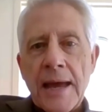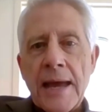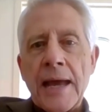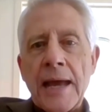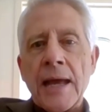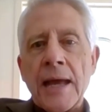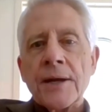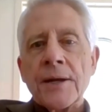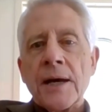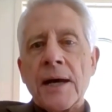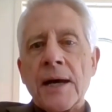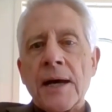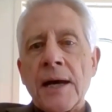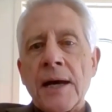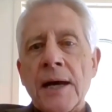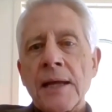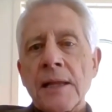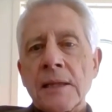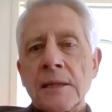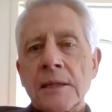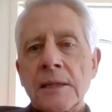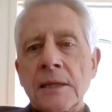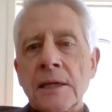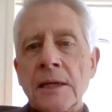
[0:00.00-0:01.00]
And
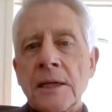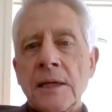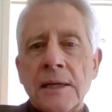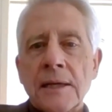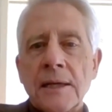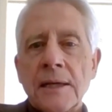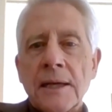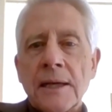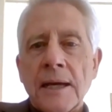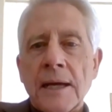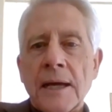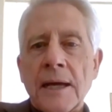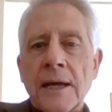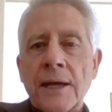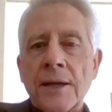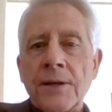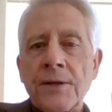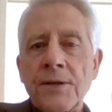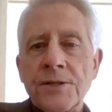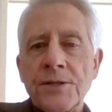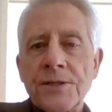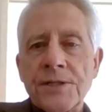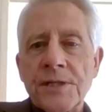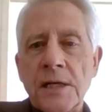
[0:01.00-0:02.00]
I think
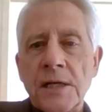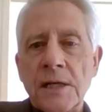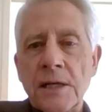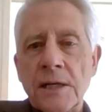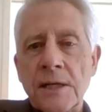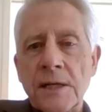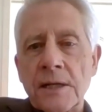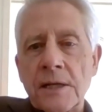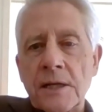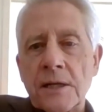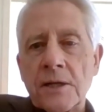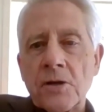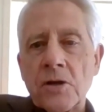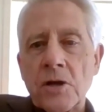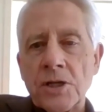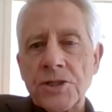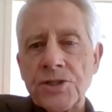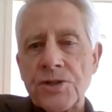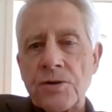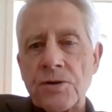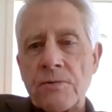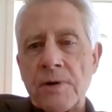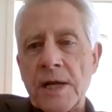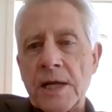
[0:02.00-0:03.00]
New Zealand and
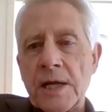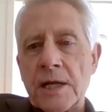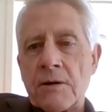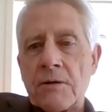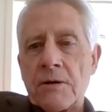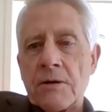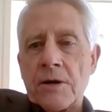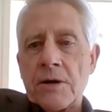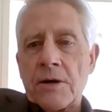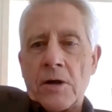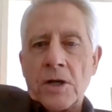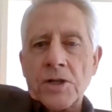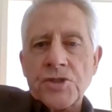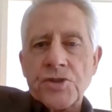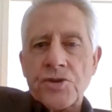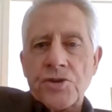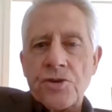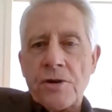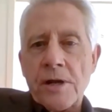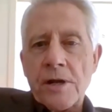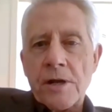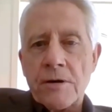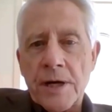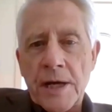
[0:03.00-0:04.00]
Costa Rica and
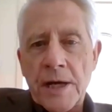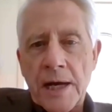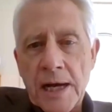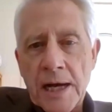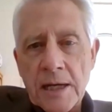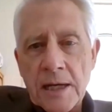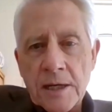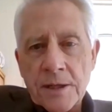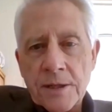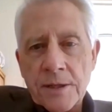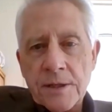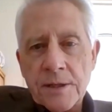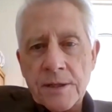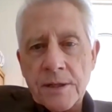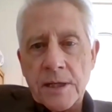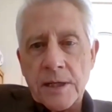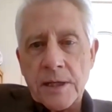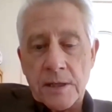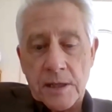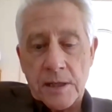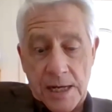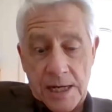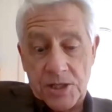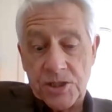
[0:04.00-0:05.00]
Austria and Ireland,
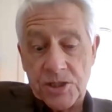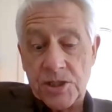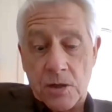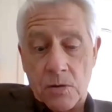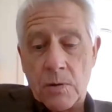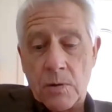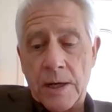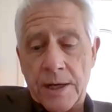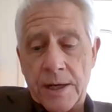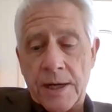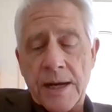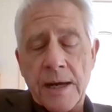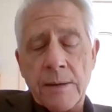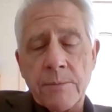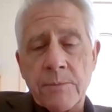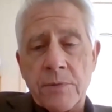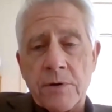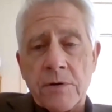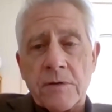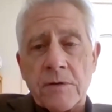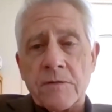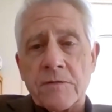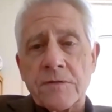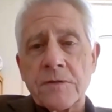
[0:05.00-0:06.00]
and actually quite a
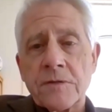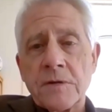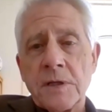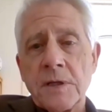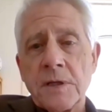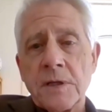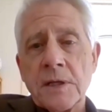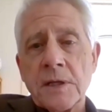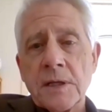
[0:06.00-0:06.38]
number of